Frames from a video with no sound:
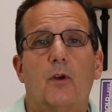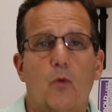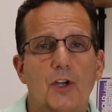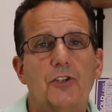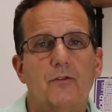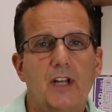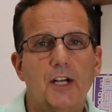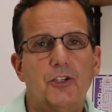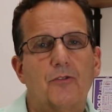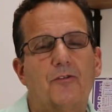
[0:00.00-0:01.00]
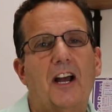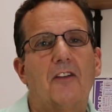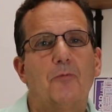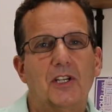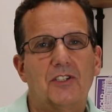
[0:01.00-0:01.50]
Once you've got your
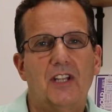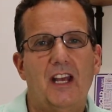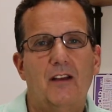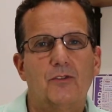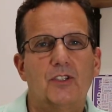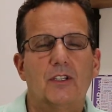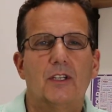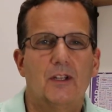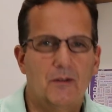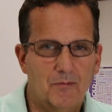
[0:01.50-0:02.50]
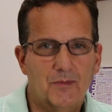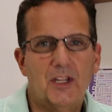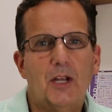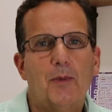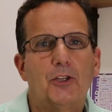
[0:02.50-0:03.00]
5 must-haves,
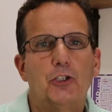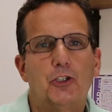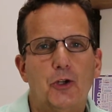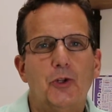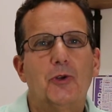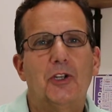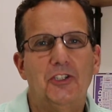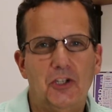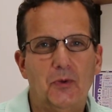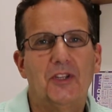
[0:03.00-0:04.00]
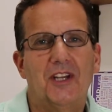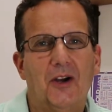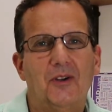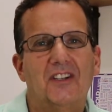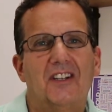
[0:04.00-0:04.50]
think about the 2 you could do
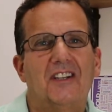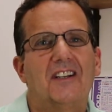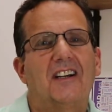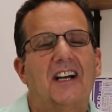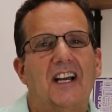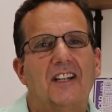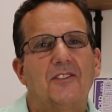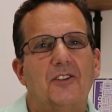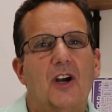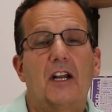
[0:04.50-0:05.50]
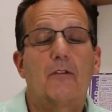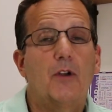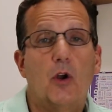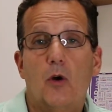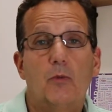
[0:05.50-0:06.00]
without. Not every
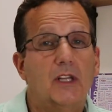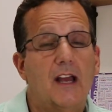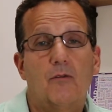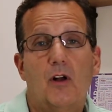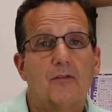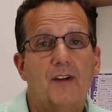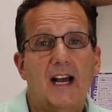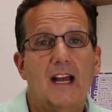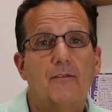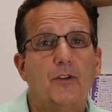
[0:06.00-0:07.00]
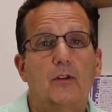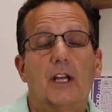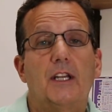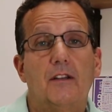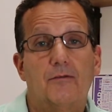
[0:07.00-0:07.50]
home will have all 5. You're
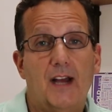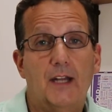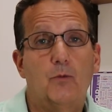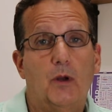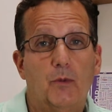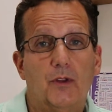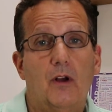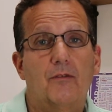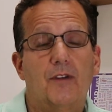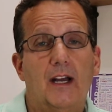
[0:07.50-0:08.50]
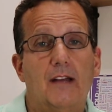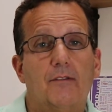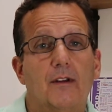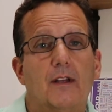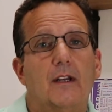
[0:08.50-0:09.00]
lucky to find one with all 5.
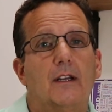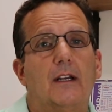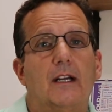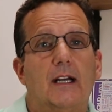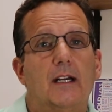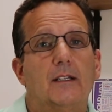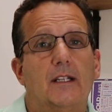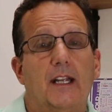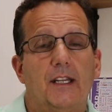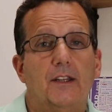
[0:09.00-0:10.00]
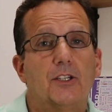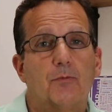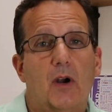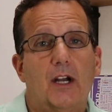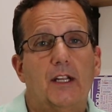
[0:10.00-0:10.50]
and in this
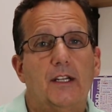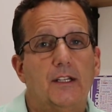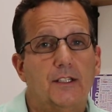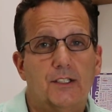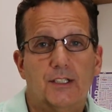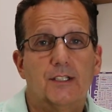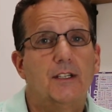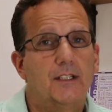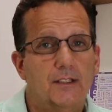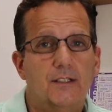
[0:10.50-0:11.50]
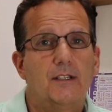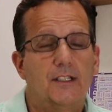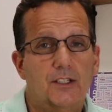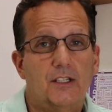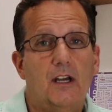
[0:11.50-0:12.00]
market,
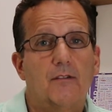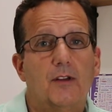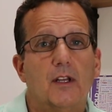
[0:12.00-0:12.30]
it's tough.